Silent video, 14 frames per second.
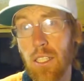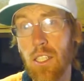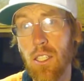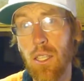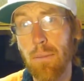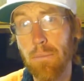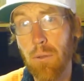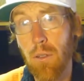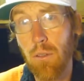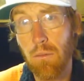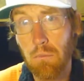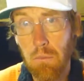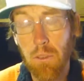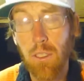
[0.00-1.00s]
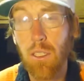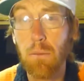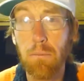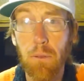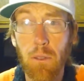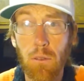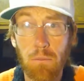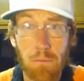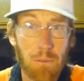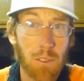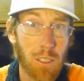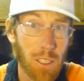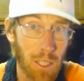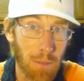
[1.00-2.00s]
it's a simple, simple,
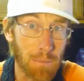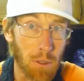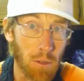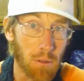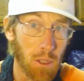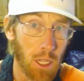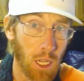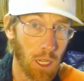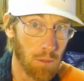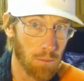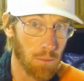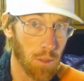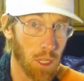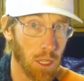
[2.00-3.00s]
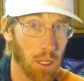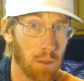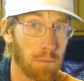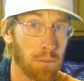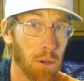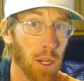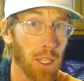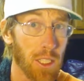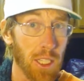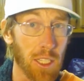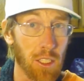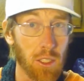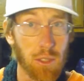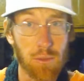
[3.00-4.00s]
simple
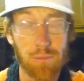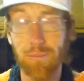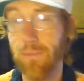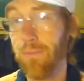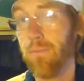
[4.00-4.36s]
process.